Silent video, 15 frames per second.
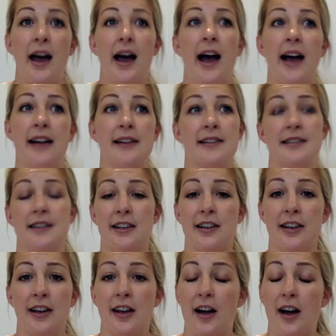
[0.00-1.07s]
And
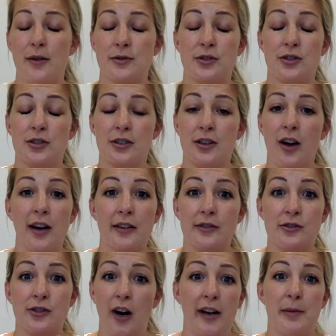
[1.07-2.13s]
I was kind
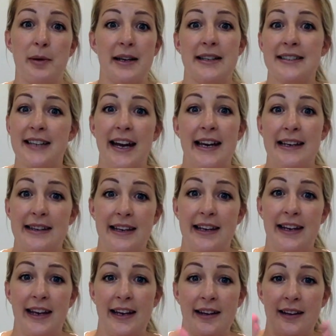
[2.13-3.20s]
of going a bit insane,
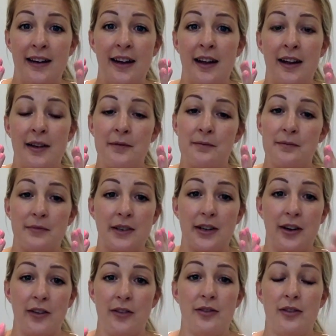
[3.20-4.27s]
thinking, you
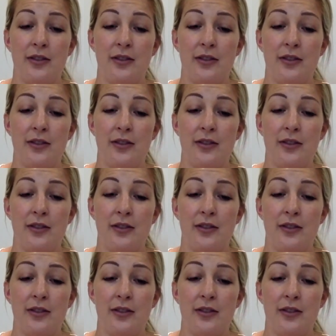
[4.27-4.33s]
know,